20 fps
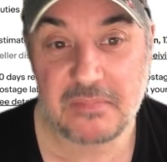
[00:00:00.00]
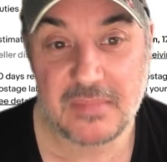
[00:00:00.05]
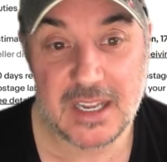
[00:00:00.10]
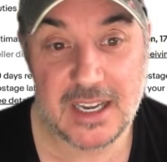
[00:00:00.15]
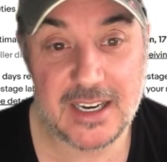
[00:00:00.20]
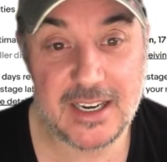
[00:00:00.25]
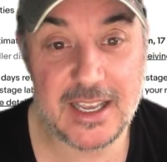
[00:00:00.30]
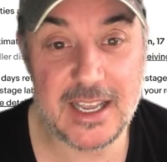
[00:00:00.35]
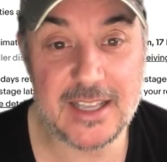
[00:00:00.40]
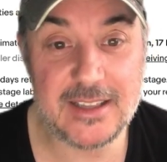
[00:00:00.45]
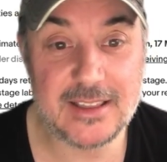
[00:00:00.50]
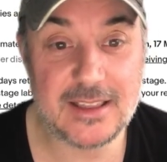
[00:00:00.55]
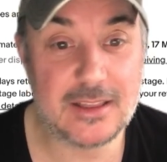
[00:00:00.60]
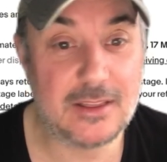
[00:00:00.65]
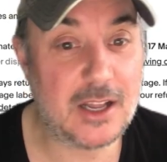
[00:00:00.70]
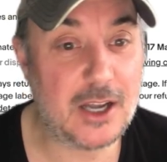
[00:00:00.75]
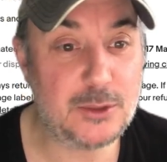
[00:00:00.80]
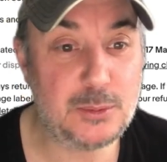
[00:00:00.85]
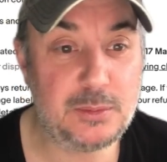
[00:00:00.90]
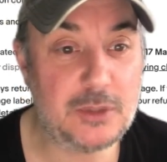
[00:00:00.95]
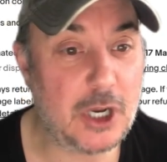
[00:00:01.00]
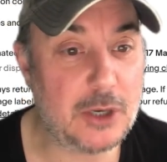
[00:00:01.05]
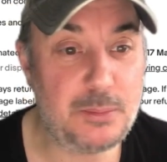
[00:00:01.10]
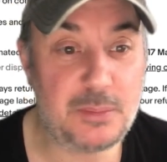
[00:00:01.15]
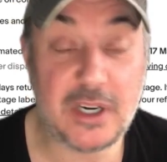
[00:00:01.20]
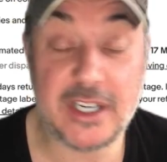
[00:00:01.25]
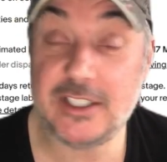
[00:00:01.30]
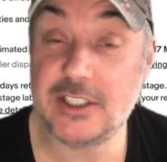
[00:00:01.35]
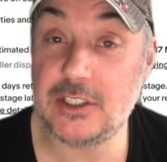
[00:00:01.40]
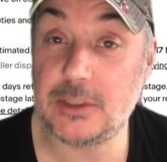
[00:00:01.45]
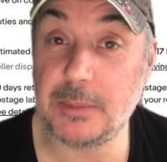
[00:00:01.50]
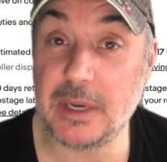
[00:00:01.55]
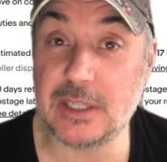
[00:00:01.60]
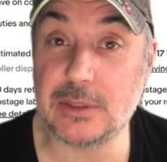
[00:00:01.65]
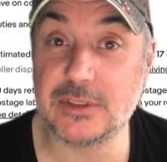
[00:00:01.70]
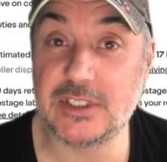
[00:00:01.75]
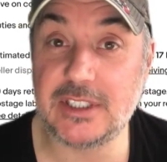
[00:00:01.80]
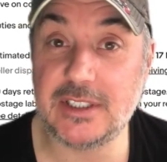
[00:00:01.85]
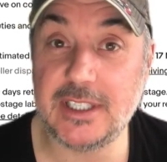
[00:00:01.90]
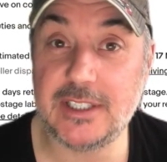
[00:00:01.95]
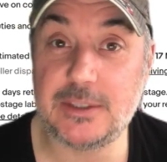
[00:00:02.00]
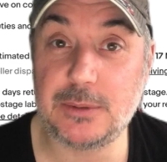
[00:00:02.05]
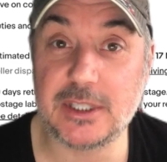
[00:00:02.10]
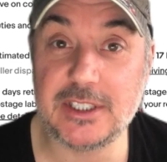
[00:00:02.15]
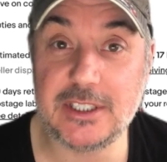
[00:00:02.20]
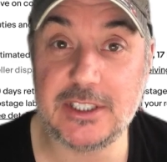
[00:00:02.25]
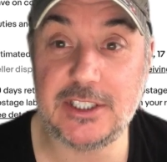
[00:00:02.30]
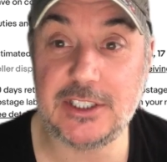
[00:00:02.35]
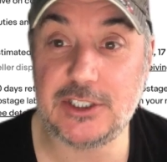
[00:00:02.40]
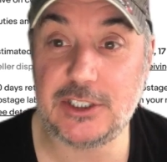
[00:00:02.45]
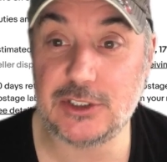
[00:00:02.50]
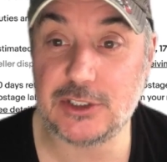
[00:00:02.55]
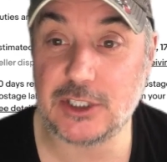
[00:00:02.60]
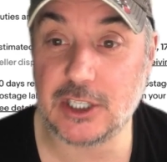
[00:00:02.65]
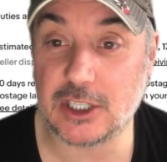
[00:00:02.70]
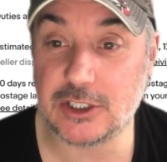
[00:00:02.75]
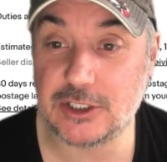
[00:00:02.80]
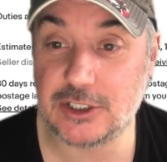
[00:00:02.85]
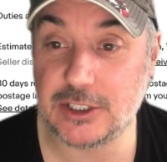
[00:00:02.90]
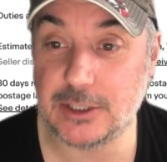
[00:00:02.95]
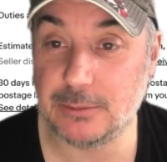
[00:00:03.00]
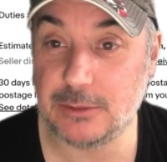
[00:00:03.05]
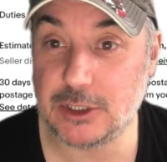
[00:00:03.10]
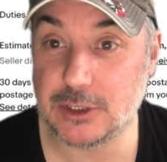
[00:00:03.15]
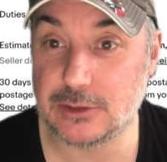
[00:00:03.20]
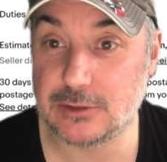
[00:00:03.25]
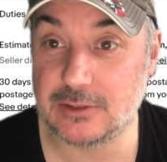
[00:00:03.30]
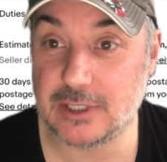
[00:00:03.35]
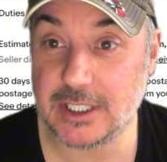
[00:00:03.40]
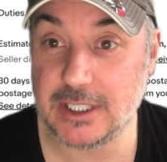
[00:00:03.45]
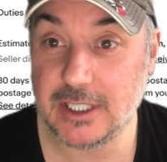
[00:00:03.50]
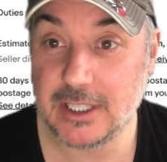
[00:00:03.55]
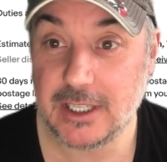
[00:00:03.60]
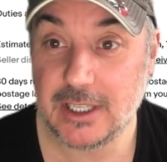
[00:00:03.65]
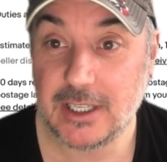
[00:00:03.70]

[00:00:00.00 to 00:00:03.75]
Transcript: And again, no precious metals in this one. This is just costume jewellery.